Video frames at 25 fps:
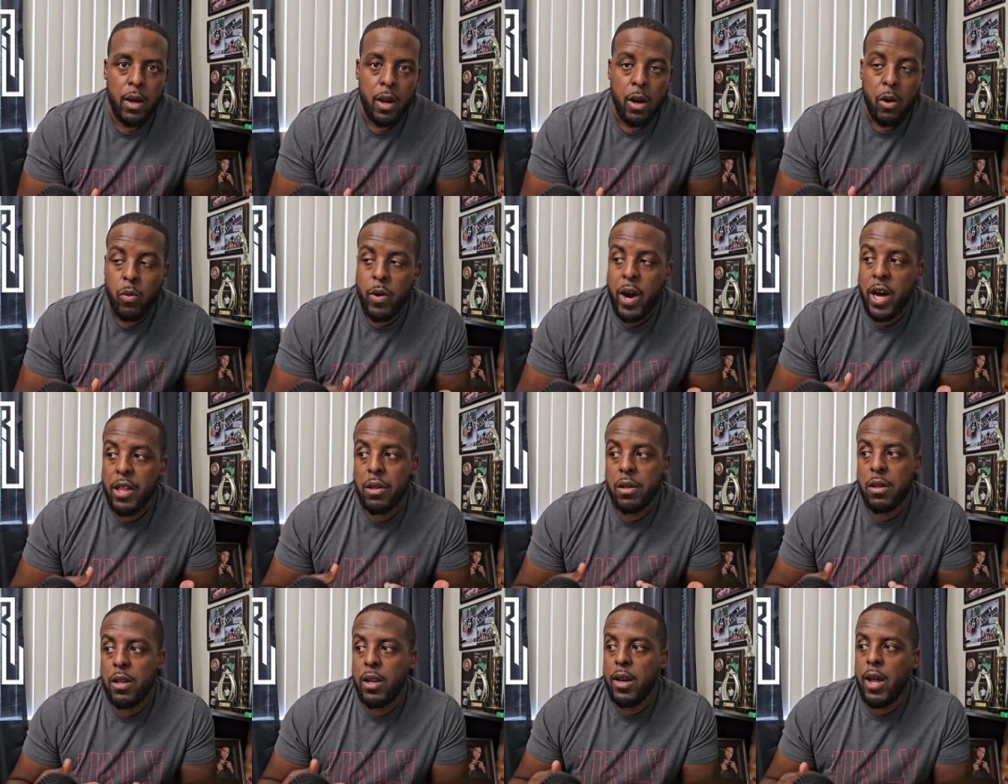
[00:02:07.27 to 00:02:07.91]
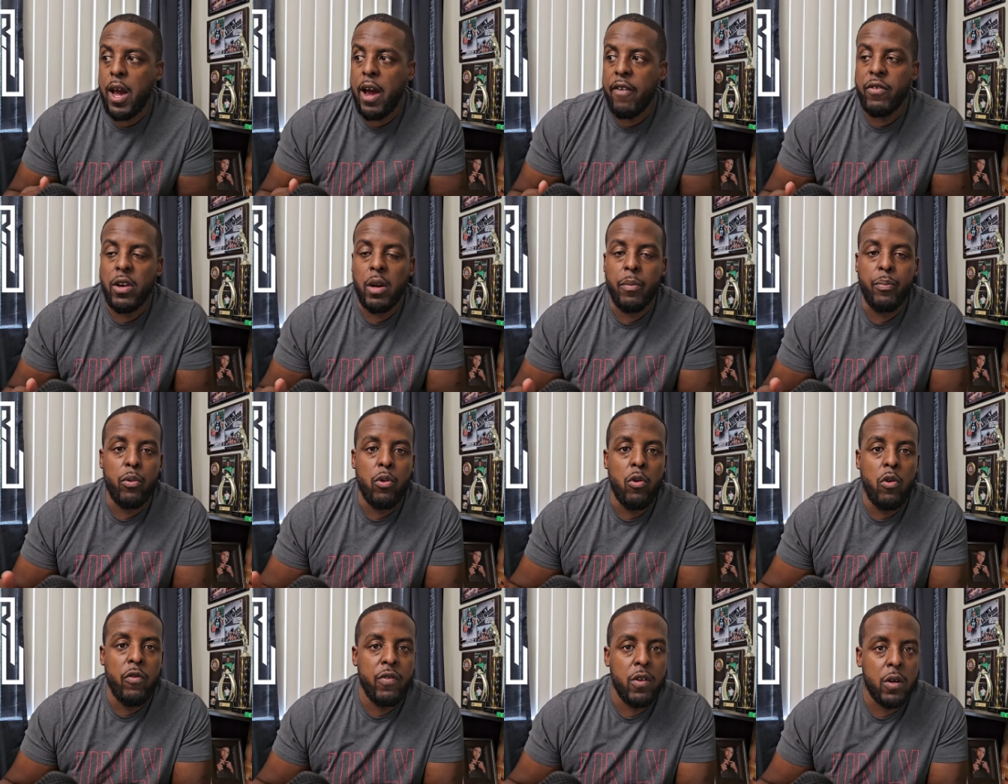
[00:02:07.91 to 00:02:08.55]
rather than having to
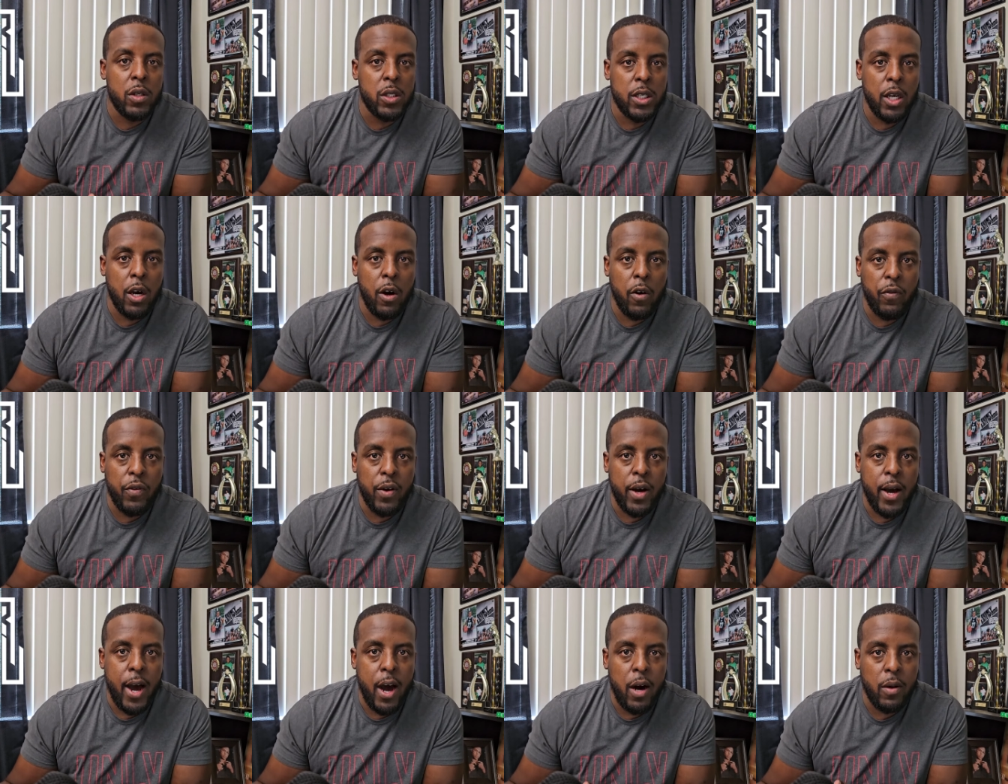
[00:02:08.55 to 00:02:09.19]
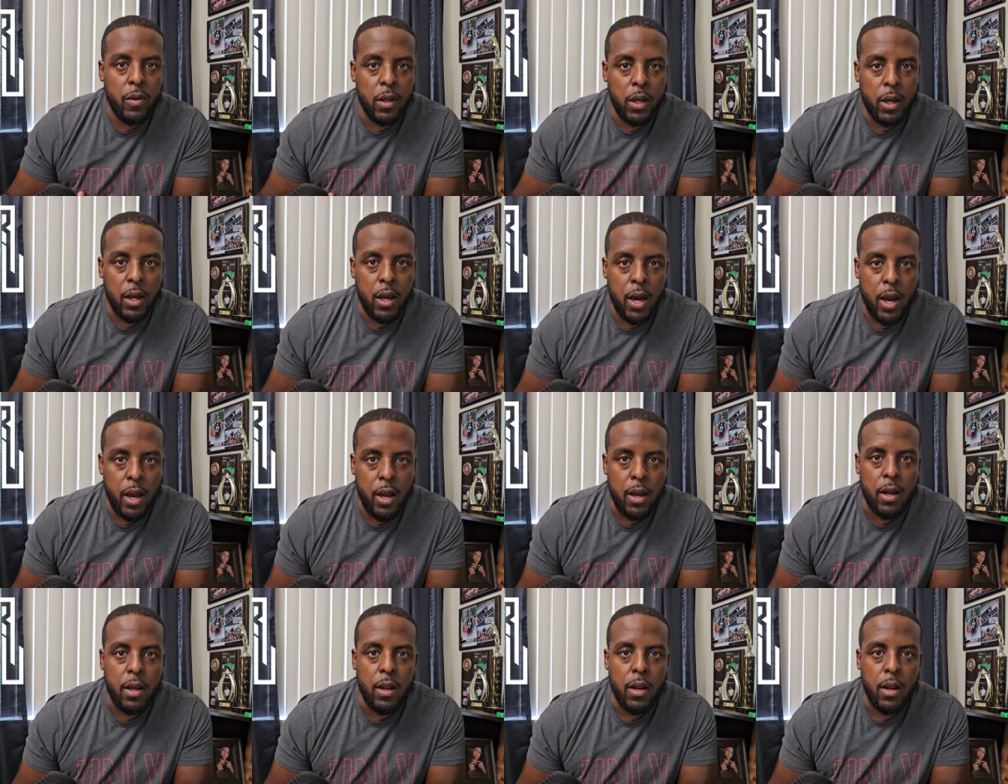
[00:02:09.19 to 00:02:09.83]
prove yourself out the
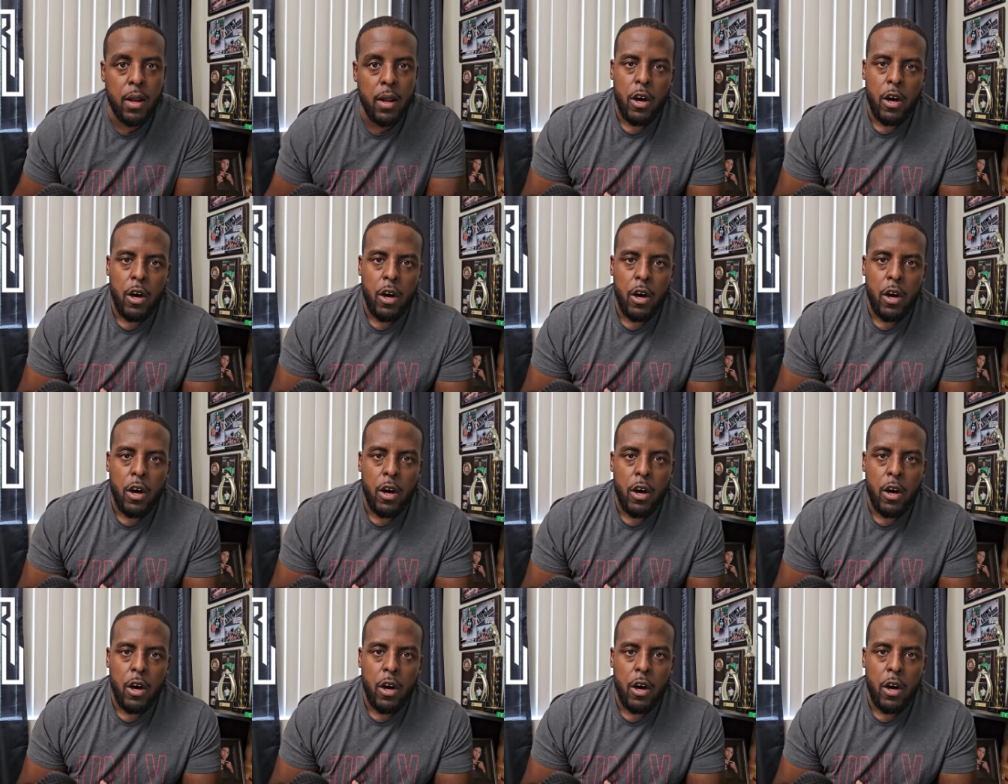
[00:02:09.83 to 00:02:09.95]
gate.